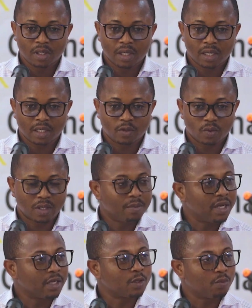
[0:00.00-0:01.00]
and to
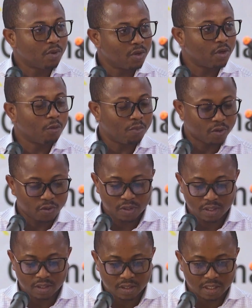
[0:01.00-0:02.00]
come and explore the
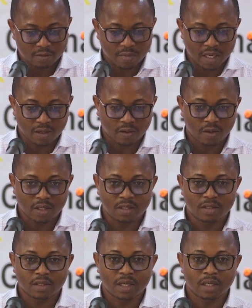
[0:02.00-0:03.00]
opportunities, as my
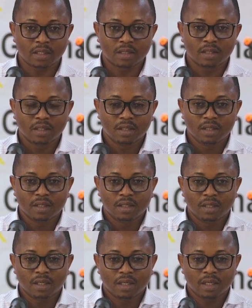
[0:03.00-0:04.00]
colleague said.
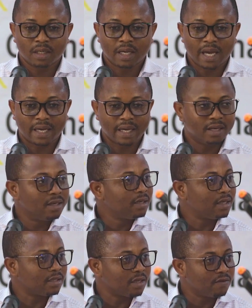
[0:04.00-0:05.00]

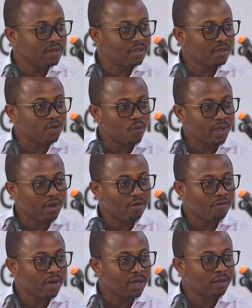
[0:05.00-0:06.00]
Again, the services we
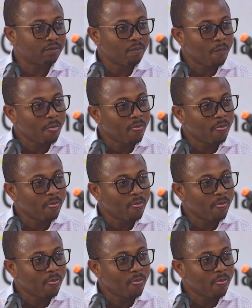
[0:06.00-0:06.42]
offer